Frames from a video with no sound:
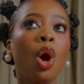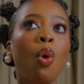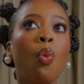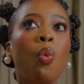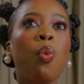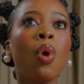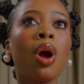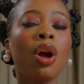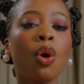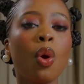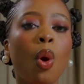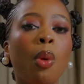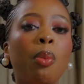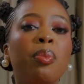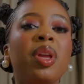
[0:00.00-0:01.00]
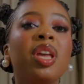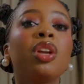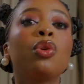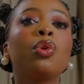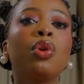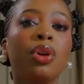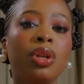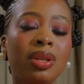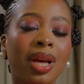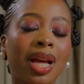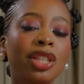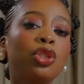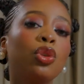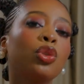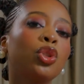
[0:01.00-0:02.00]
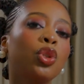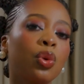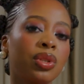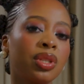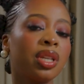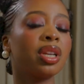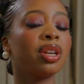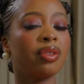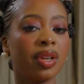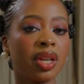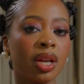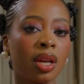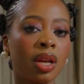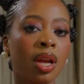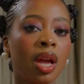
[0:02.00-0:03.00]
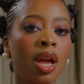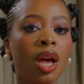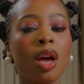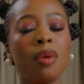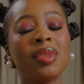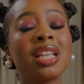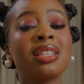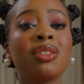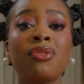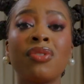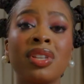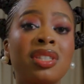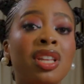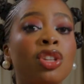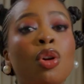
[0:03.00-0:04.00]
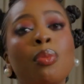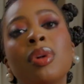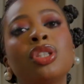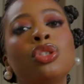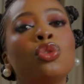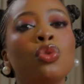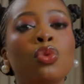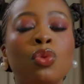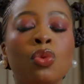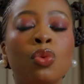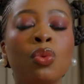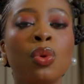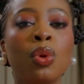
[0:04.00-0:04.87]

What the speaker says: work on being good at your chosen career. That's the first thing. Number two,